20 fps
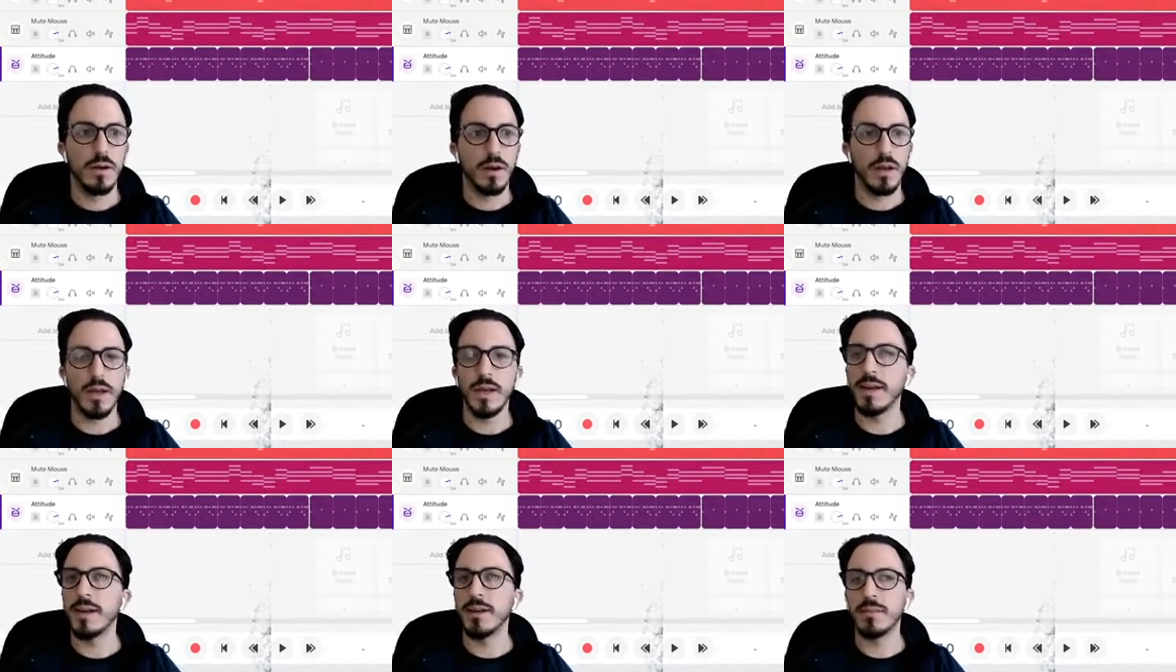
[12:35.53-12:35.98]

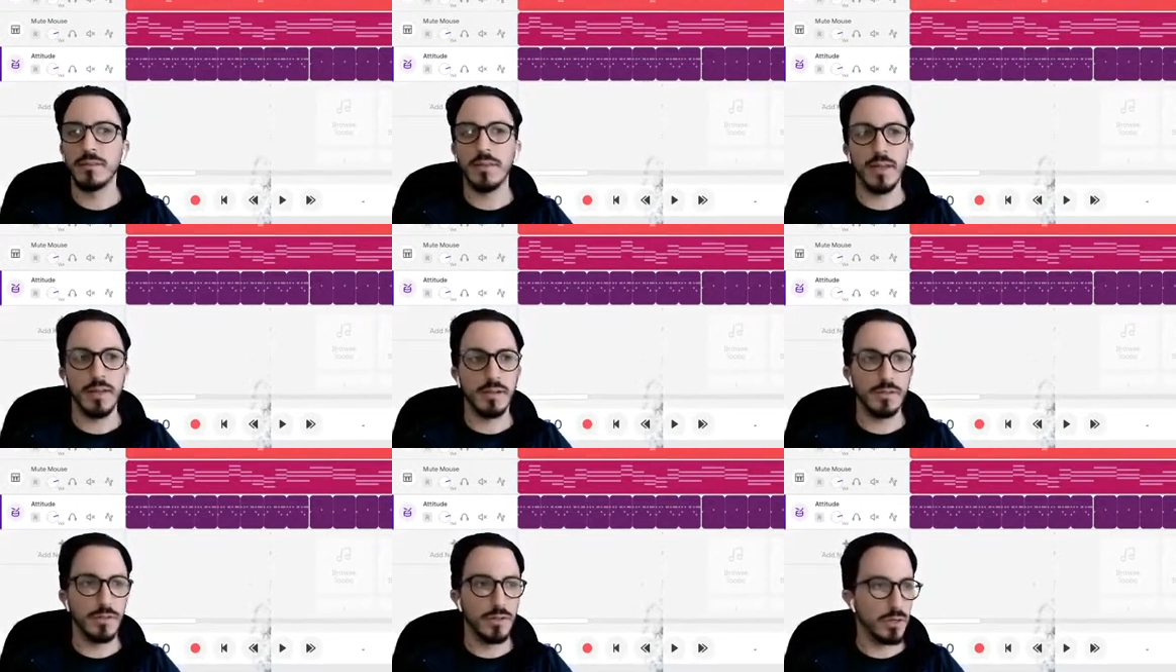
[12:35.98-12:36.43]
And
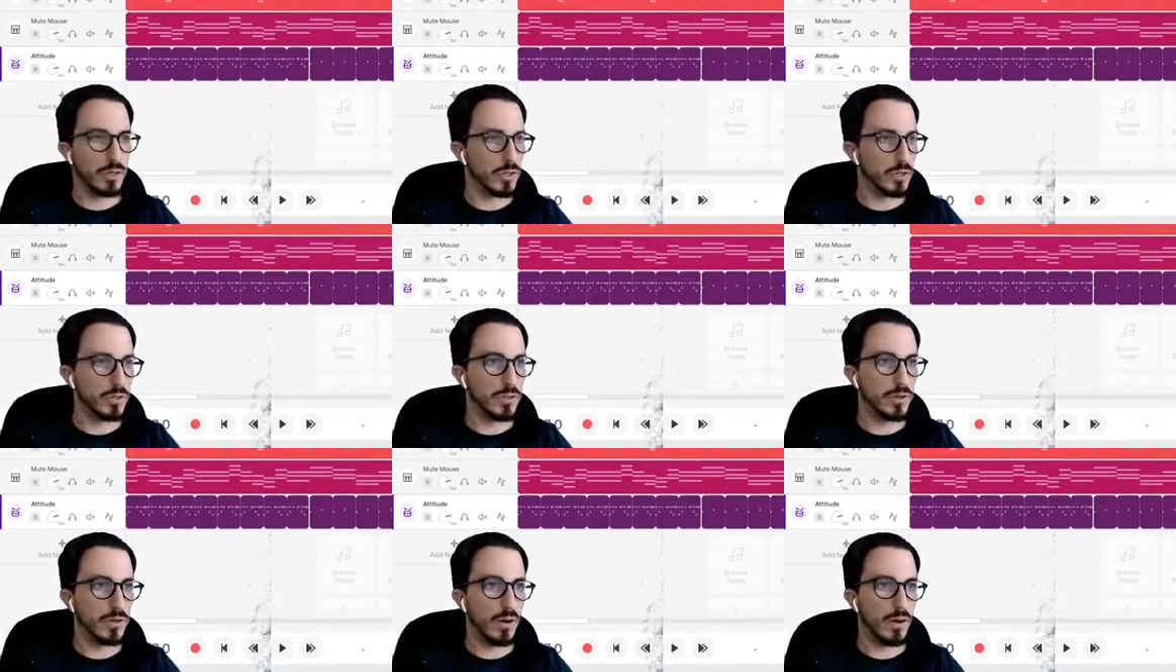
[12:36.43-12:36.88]
then you're
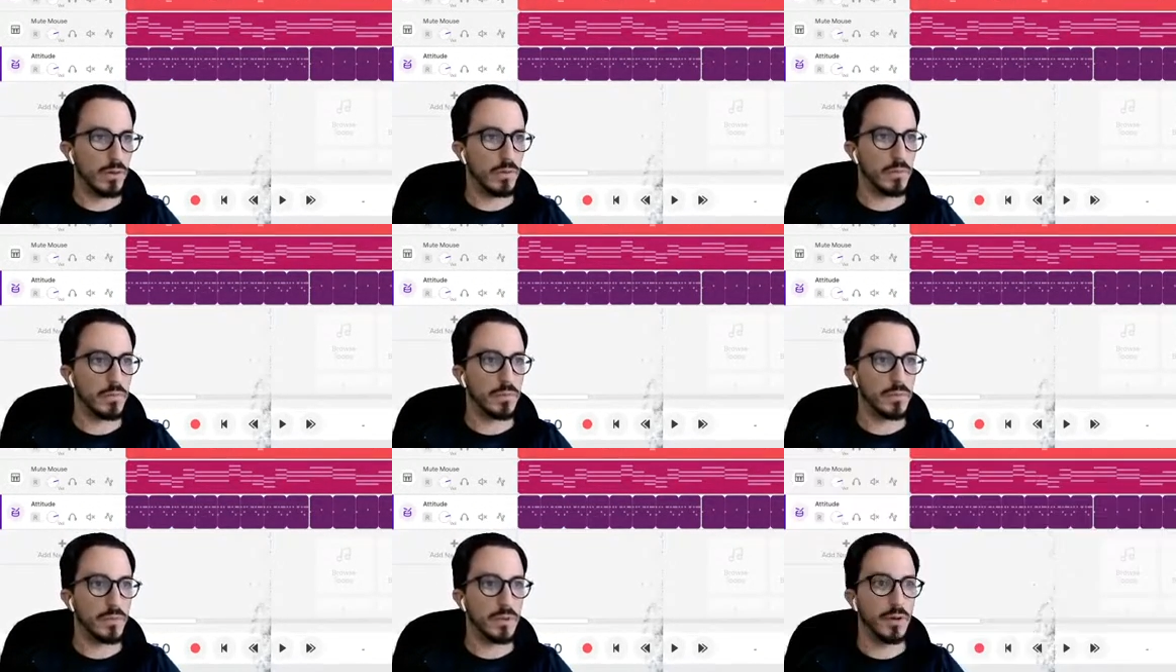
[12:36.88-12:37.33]
good to go.
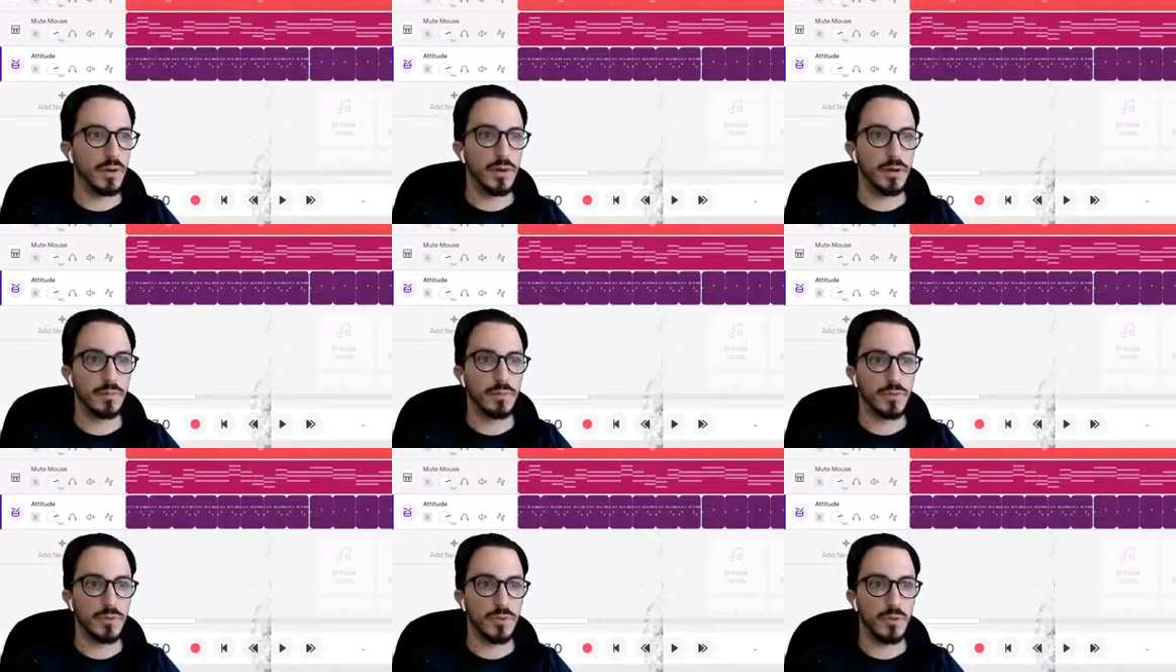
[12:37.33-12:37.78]
All right,
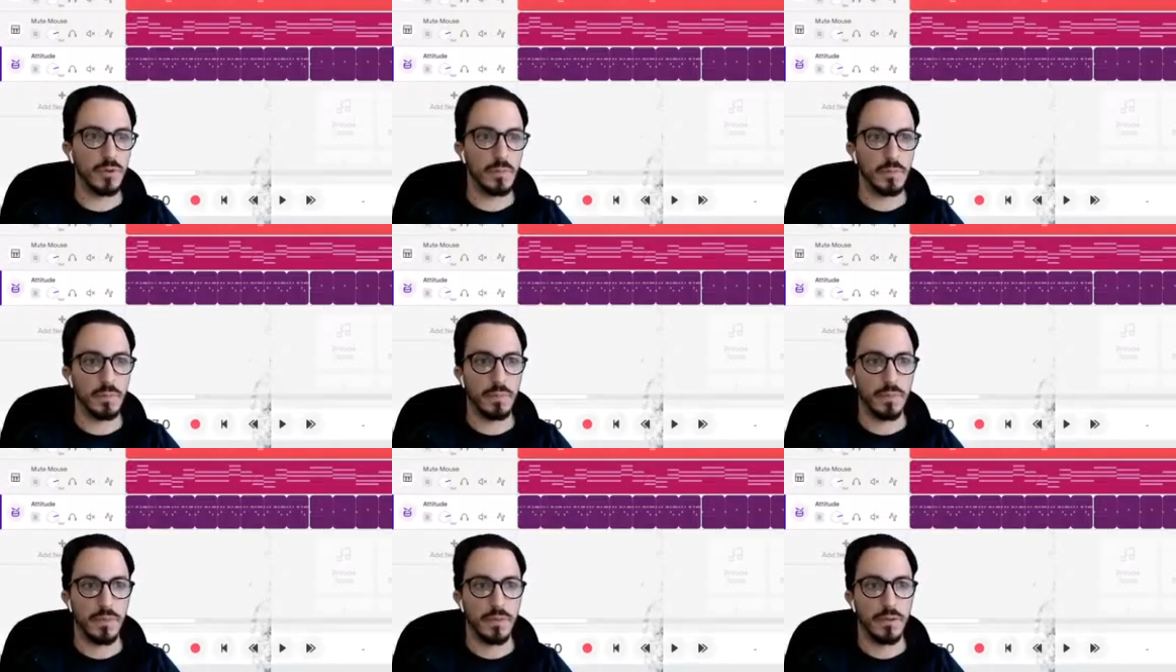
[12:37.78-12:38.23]
so
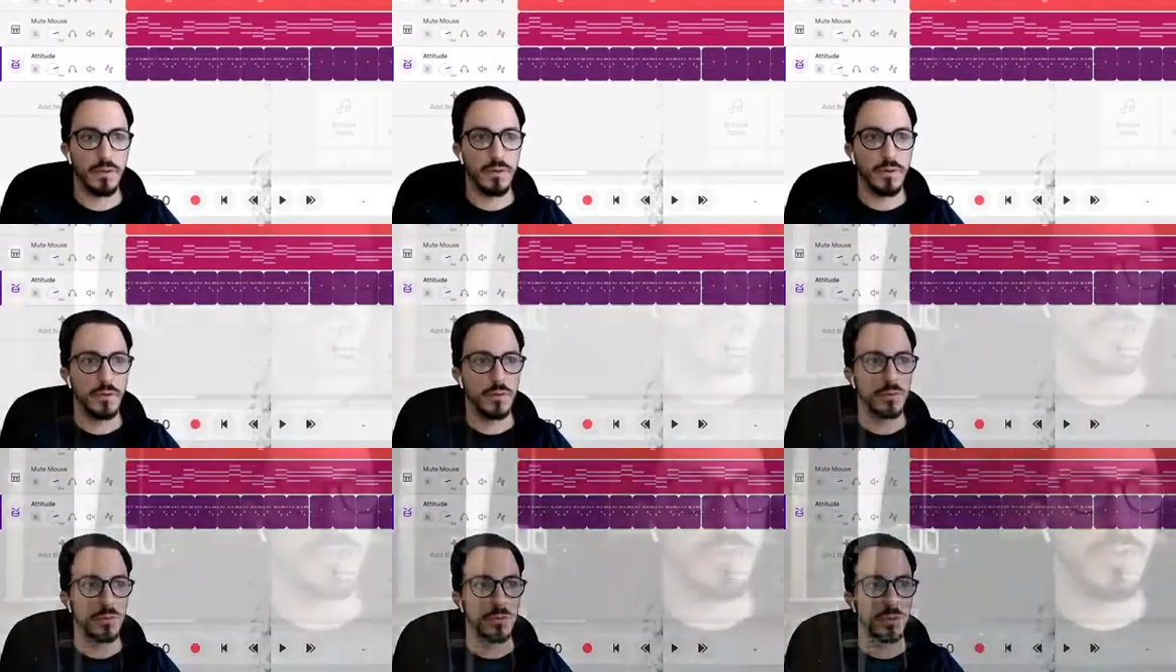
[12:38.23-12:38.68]

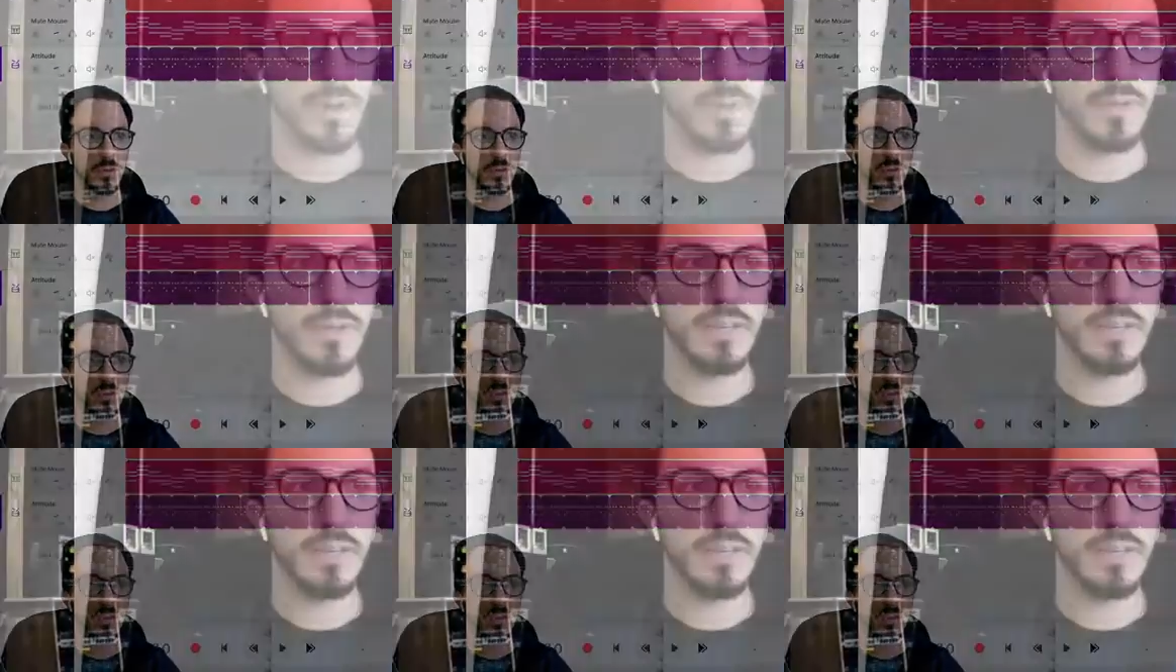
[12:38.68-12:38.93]
with that being